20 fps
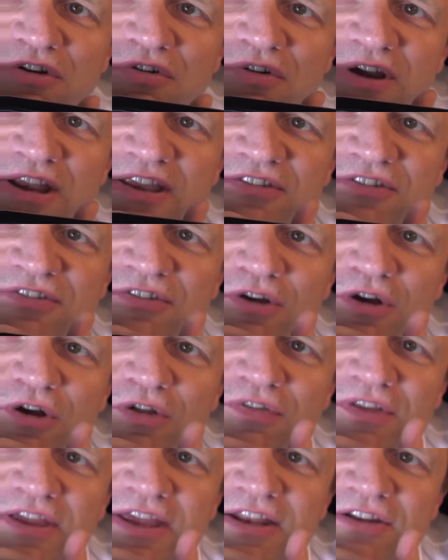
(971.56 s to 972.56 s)
grease
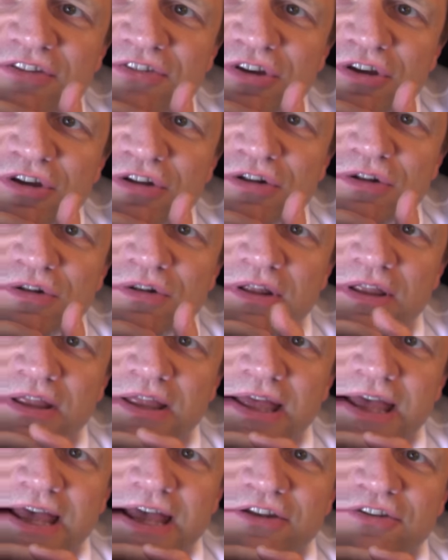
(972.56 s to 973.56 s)
on the internal
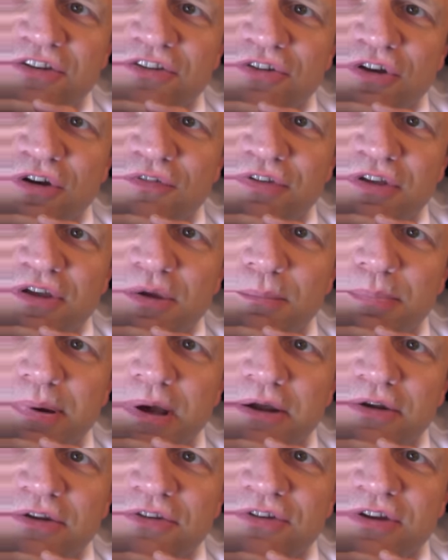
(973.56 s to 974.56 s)
edges of the
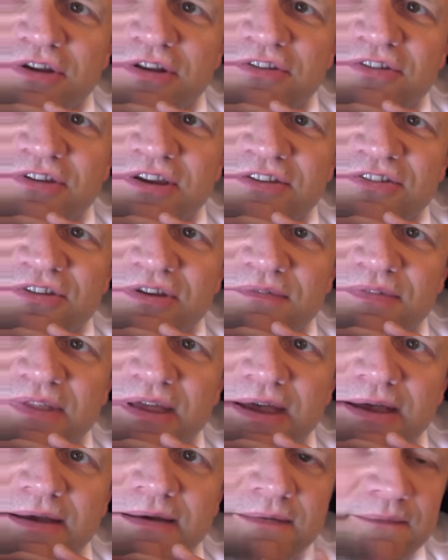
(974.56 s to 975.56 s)
components. You can see some
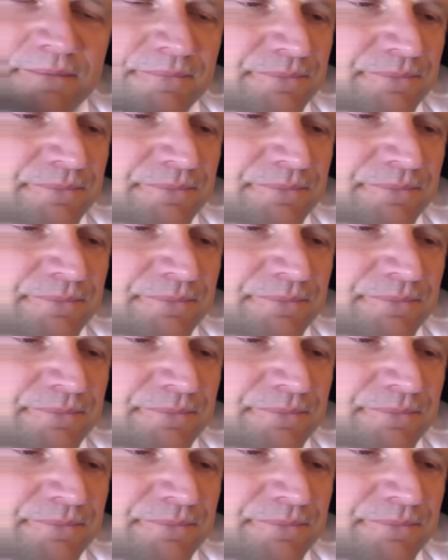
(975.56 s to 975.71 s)
there.